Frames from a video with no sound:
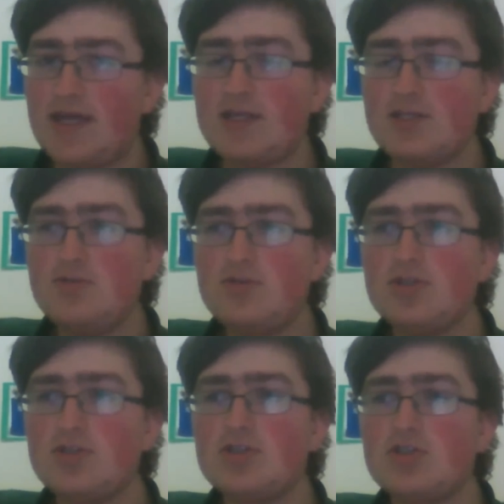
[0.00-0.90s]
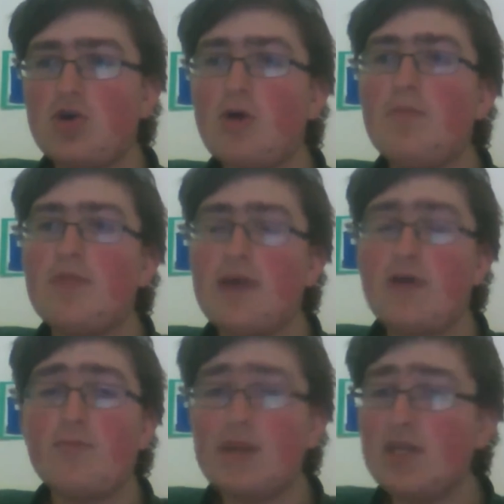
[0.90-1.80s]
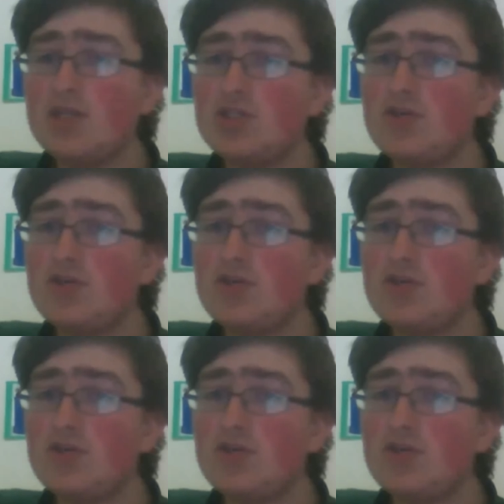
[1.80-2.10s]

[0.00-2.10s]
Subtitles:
it's used to stop their minions